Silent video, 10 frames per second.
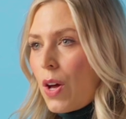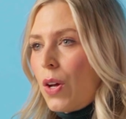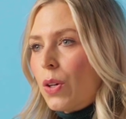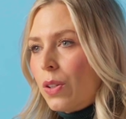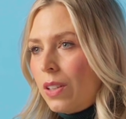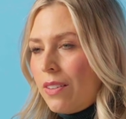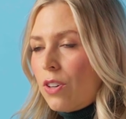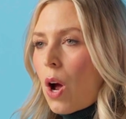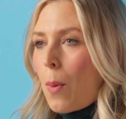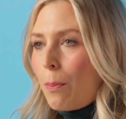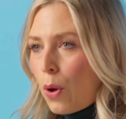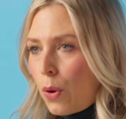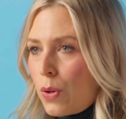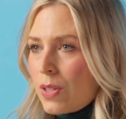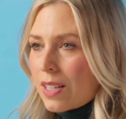your liver
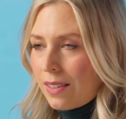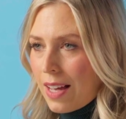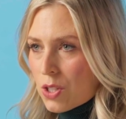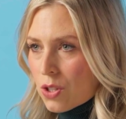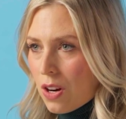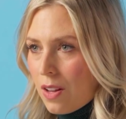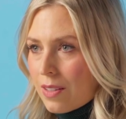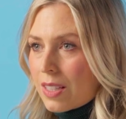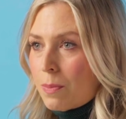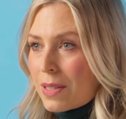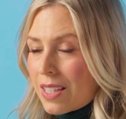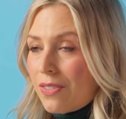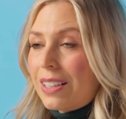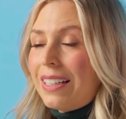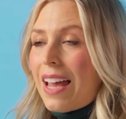pulls cholesterol,
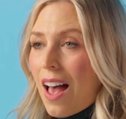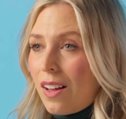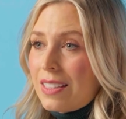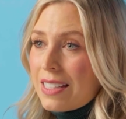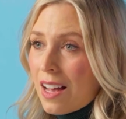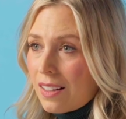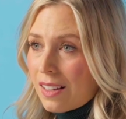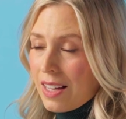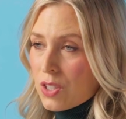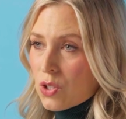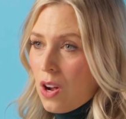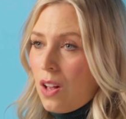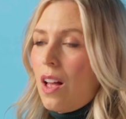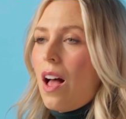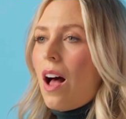specifically LDL cholesterol,
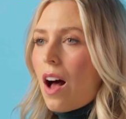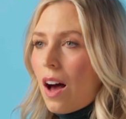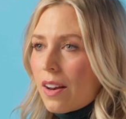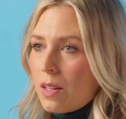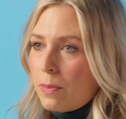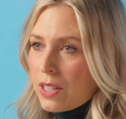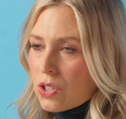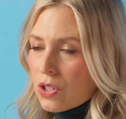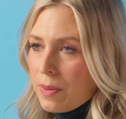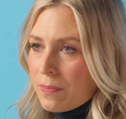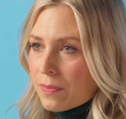out of the bloodstream.